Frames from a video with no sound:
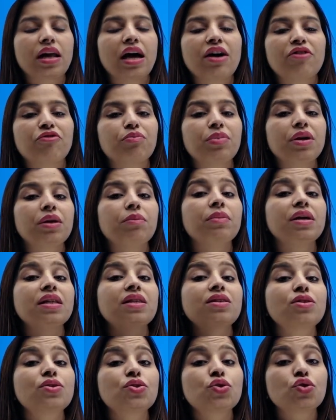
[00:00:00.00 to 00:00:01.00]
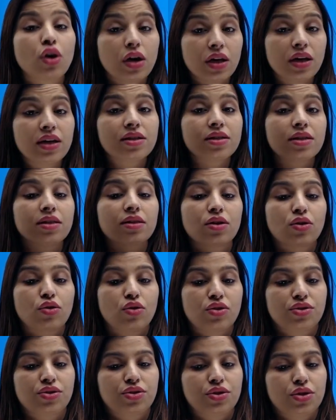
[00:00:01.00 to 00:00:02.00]
have been made solid in the
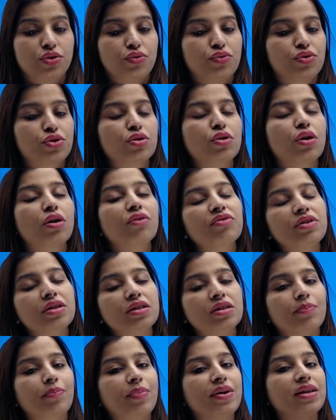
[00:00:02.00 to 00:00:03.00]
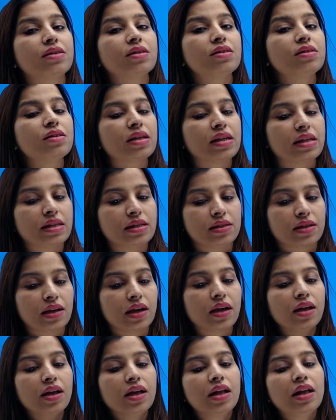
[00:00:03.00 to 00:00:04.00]
constitution of independent India